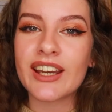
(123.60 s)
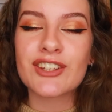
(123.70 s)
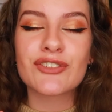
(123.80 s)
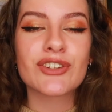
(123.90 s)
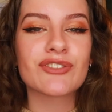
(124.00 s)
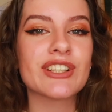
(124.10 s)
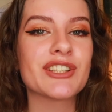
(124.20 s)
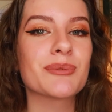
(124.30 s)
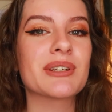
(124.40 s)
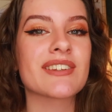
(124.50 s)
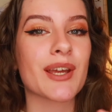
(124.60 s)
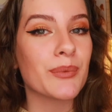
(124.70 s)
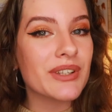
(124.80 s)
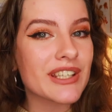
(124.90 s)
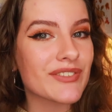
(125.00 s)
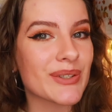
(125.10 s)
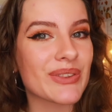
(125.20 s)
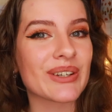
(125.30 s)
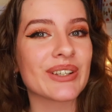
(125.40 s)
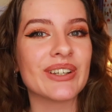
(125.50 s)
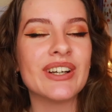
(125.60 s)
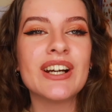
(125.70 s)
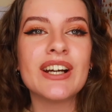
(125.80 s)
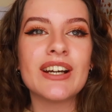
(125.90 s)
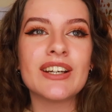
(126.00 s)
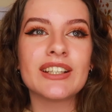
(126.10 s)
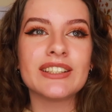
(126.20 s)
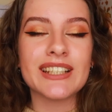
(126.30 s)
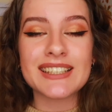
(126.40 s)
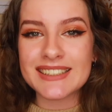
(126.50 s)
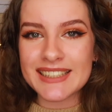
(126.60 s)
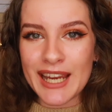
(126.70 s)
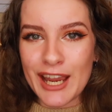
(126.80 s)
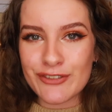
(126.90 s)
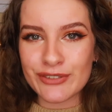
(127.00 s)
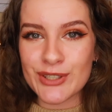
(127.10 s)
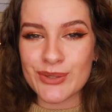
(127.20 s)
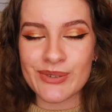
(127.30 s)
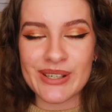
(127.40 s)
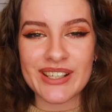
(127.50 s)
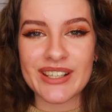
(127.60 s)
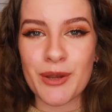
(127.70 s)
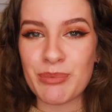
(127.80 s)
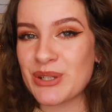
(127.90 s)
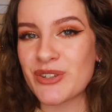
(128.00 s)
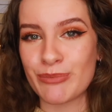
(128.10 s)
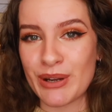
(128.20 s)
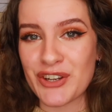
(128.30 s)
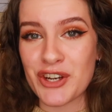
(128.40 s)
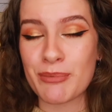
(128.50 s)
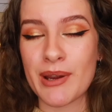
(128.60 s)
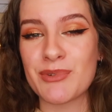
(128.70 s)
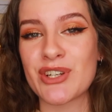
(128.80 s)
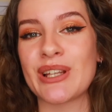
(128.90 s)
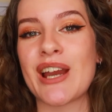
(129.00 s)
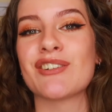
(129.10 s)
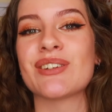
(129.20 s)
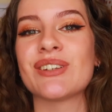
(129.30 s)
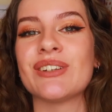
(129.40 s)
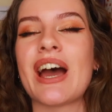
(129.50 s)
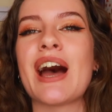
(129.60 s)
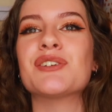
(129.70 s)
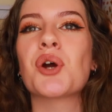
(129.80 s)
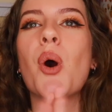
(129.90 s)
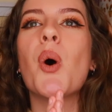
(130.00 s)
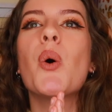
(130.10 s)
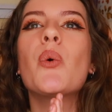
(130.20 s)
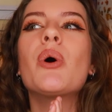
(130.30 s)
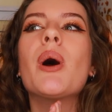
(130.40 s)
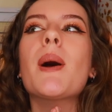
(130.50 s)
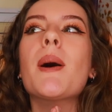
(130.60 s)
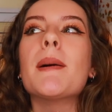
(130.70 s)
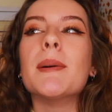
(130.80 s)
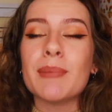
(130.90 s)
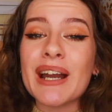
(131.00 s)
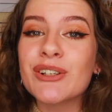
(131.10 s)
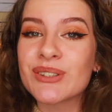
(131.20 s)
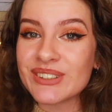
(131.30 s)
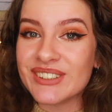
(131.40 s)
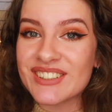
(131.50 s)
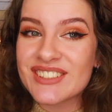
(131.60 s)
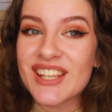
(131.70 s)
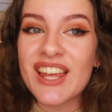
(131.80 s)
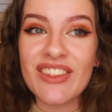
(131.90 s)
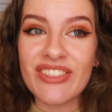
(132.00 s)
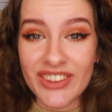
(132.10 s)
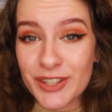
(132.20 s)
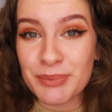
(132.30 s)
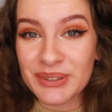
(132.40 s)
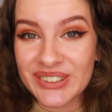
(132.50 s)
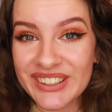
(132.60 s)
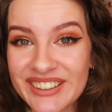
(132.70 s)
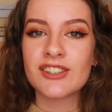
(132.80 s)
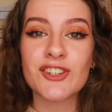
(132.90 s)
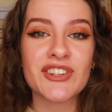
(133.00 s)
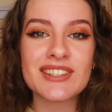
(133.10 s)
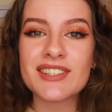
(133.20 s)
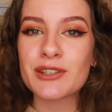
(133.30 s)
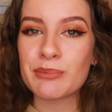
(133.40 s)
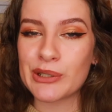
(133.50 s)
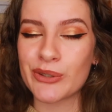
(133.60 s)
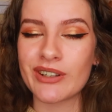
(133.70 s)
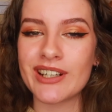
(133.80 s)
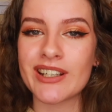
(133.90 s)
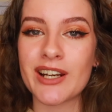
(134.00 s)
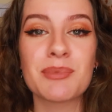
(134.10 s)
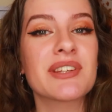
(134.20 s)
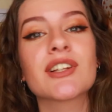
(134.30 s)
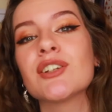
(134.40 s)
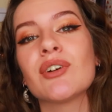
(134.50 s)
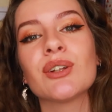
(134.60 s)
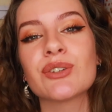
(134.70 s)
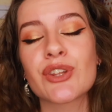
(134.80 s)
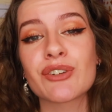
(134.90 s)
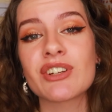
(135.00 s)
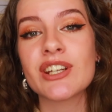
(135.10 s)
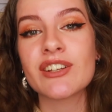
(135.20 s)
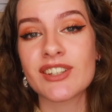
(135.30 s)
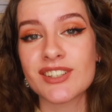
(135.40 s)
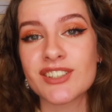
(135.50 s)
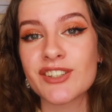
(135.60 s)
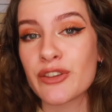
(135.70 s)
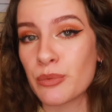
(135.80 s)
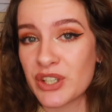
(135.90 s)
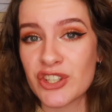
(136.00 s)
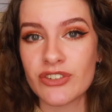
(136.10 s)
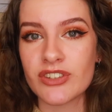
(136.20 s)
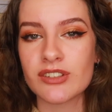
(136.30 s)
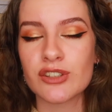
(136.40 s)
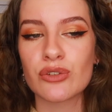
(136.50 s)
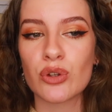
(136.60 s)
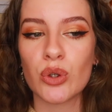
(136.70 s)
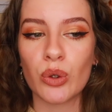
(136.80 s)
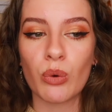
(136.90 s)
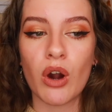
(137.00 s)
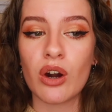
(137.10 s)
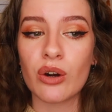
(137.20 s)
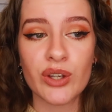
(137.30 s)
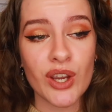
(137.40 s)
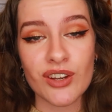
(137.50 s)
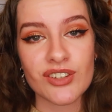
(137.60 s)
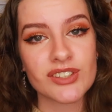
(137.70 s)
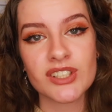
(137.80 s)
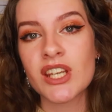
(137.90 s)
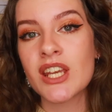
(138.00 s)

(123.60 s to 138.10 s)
As for the reading updates I will give you though, yesterday I finished reading A Pinch of Magic by Michelle Harrison, and oh my goodness, this book. So this is a middle grade and it basically follows three sisters, the Widdershins sisters, who are cursed.